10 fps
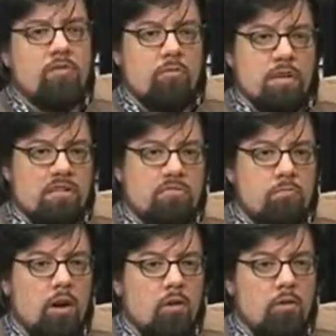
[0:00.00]
bit of a mix
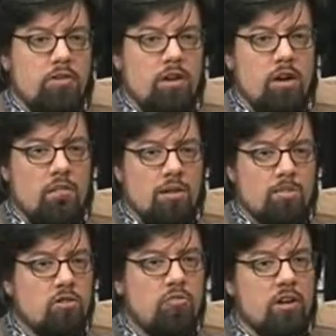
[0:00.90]
of both. Um, I'm
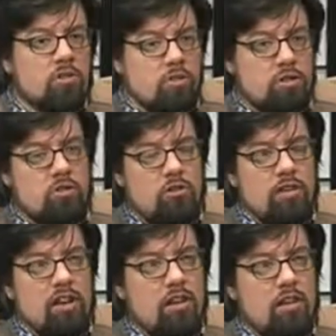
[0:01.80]
still very traditional
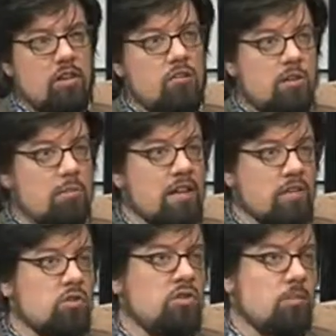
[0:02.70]
in that I like using
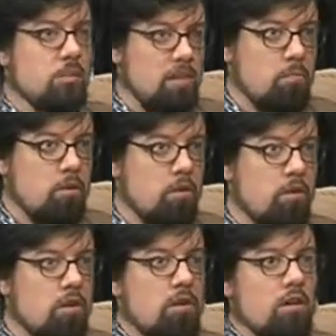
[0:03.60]
pencils on paper.
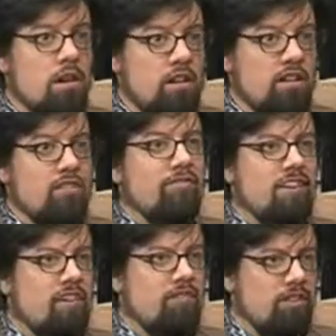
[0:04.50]
I like the
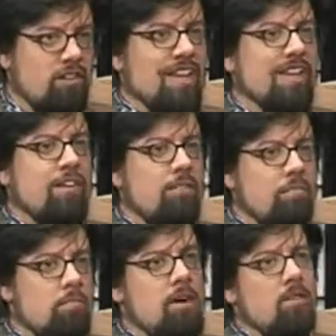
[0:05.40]
feel of the lead on
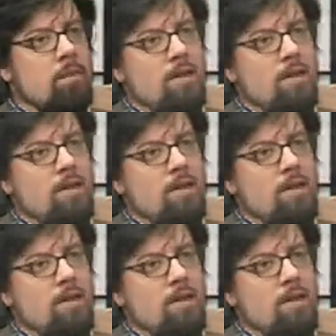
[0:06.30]
the on the